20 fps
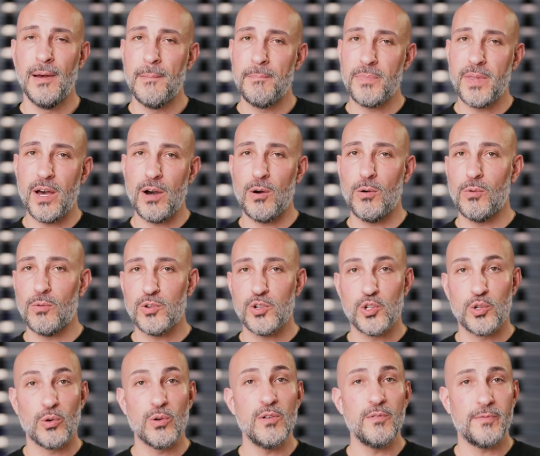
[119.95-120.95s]
Now,
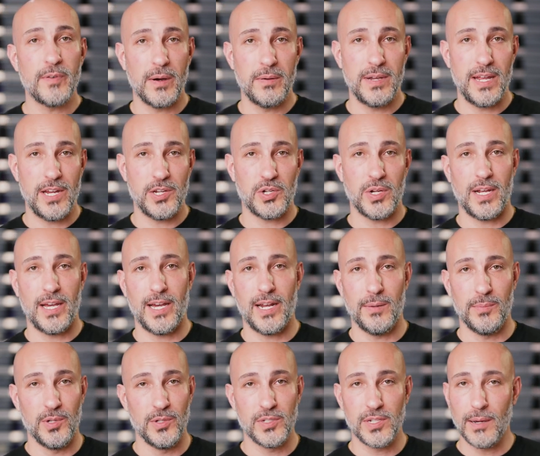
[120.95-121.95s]
true foundation
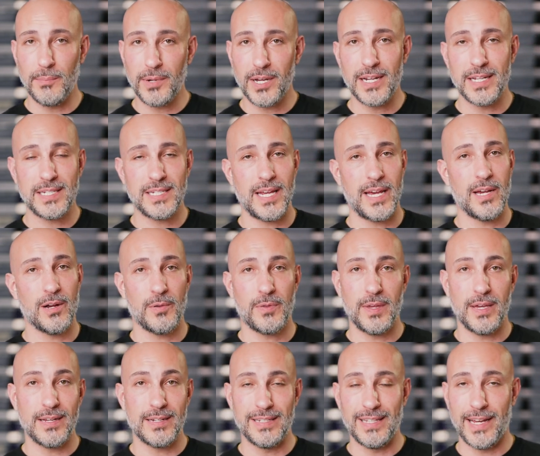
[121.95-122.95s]
animals, I'm going to say, are
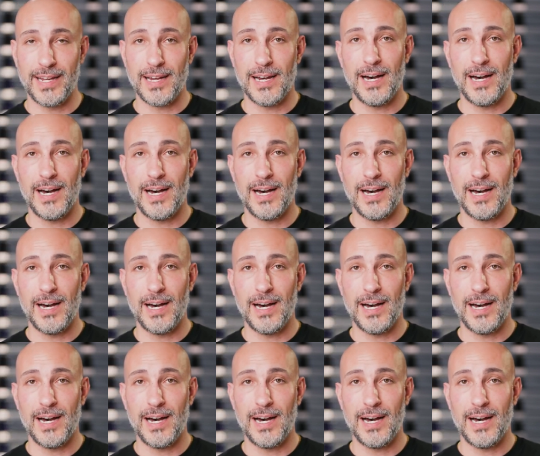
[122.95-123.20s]
things like a